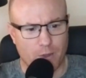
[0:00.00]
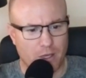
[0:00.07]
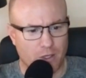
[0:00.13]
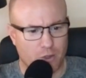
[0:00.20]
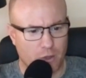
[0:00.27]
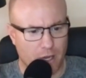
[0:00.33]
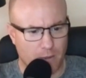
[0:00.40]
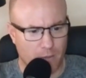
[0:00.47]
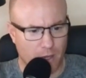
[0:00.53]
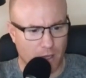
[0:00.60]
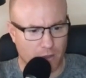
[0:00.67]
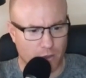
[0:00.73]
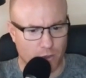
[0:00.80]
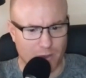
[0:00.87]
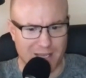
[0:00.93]
trade bloc
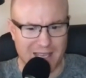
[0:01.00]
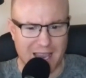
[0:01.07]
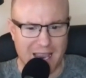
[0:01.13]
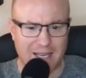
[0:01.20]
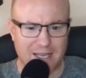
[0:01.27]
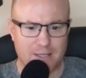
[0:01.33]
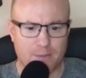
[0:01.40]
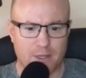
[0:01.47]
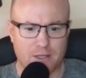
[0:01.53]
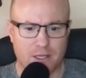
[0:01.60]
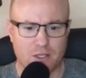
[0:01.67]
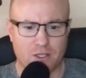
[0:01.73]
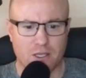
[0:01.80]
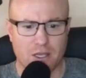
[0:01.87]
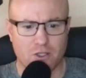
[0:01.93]
to regain its
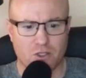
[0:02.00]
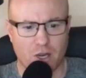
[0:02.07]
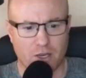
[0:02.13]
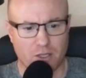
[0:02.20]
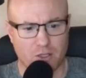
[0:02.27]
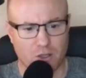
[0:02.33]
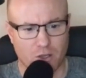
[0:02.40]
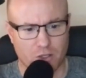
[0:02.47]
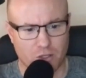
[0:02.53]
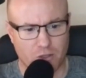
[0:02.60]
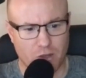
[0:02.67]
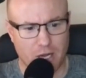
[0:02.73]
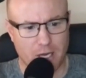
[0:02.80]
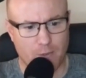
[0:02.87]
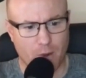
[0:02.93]
position as China's largest
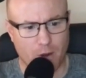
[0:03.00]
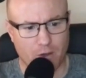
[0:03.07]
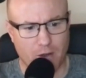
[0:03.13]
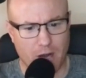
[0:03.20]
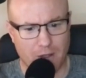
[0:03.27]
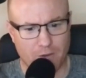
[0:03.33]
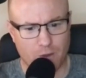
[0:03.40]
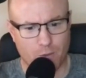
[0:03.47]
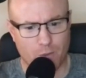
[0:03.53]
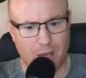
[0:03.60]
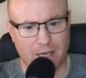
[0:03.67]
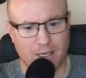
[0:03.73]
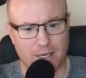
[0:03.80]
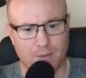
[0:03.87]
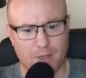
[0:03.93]
trading partner after
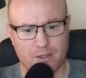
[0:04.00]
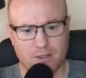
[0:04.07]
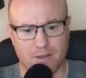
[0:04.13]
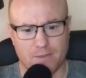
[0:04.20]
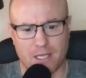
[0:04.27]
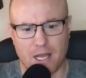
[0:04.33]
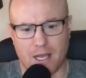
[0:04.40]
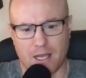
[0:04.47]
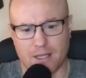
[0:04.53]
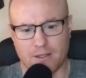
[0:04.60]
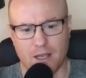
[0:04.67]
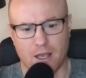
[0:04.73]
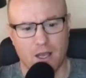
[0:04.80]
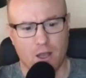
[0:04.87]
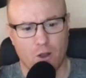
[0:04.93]
pandemic subsides,
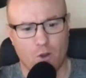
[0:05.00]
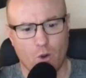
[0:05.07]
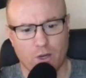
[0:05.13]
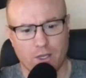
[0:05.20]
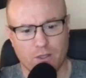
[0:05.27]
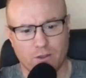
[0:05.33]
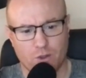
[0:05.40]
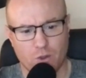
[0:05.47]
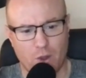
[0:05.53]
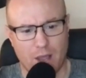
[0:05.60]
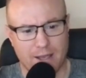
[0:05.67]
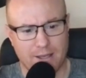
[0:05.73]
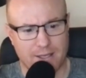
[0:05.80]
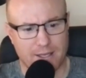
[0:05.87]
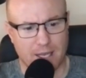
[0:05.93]
according to
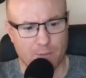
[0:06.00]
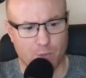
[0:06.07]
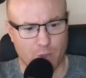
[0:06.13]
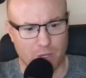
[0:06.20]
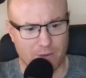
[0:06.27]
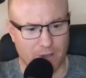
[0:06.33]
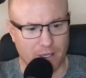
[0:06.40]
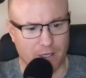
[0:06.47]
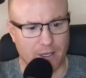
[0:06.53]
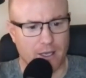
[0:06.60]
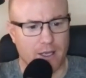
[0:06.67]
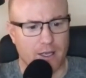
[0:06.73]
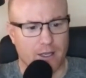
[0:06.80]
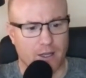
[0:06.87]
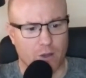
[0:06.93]
ASEAN Briefing.
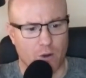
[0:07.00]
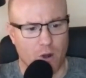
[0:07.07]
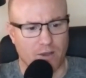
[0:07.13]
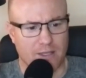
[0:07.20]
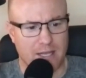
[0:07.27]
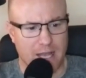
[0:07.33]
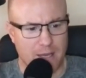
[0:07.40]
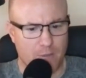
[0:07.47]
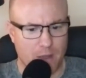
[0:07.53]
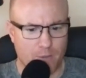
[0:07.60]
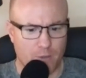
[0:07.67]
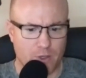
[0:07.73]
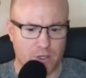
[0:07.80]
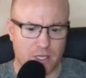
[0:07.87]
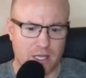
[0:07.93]
There are 10
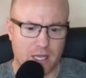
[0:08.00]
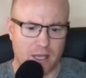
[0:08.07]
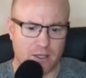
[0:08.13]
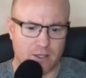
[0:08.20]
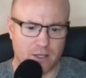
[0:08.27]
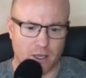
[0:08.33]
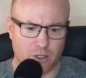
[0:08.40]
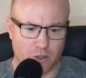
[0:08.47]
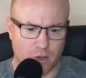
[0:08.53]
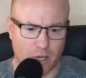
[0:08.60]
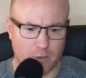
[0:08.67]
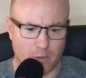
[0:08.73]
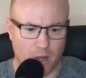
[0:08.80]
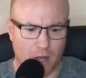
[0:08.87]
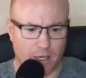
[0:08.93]
members in the ASEAN
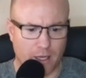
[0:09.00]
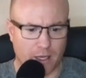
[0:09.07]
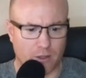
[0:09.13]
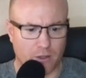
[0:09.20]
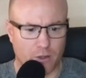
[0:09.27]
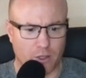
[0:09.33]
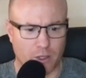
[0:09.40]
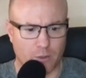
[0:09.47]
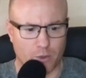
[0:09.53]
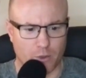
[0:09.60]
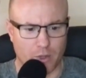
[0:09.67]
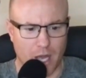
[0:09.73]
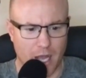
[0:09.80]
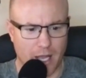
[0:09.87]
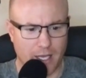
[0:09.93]
trade bloc, including
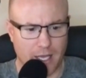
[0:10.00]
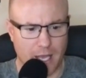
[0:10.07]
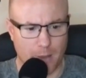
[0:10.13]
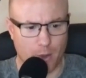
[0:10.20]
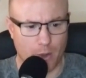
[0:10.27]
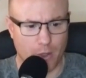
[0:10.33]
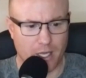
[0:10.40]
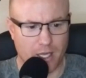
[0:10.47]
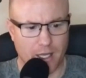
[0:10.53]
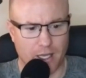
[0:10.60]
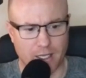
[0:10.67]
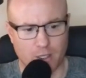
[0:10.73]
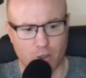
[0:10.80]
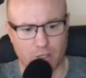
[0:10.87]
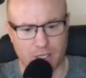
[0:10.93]
Brunei, Cambodia,
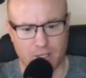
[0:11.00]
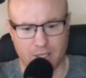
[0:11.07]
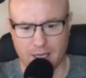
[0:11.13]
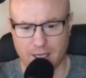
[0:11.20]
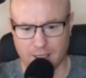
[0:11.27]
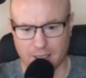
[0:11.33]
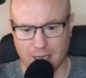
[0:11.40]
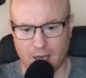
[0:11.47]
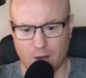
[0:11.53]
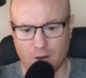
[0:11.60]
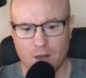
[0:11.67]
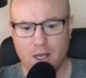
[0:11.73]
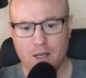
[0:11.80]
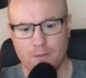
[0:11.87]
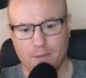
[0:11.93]
Indonesia, Laos,
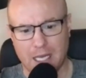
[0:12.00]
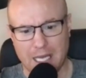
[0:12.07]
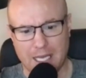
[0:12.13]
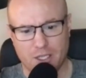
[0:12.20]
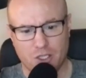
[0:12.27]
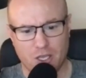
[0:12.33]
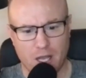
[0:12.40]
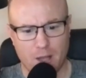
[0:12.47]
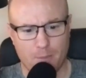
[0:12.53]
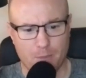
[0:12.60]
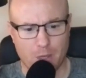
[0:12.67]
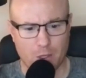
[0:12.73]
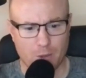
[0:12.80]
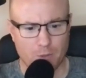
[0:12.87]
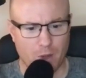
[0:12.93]
Malaysia,
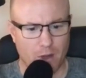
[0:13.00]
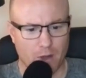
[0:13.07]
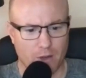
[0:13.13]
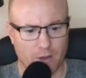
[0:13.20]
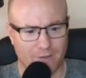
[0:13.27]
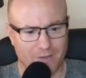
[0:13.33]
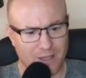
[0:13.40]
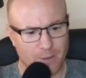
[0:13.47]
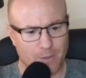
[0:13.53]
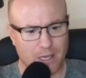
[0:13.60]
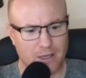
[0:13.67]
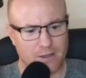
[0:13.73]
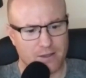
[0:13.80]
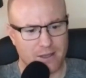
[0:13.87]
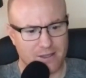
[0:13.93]
Myanmar, the
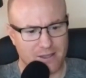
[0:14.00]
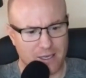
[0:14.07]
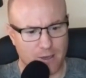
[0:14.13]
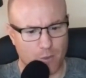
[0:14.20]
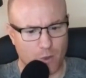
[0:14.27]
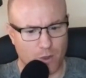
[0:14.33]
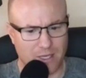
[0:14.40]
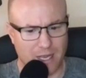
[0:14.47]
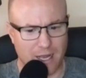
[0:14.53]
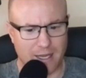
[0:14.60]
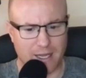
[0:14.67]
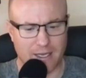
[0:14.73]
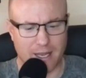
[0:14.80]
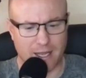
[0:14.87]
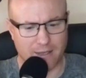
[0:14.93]
Philippines, Singapore,
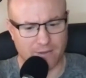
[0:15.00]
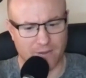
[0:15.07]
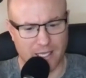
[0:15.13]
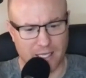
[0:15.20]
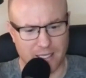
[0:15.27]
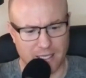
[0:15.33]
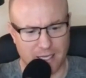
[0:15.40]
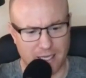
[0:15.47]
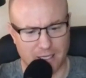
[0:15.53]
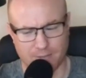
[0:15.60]
Thailand, and Vietnam.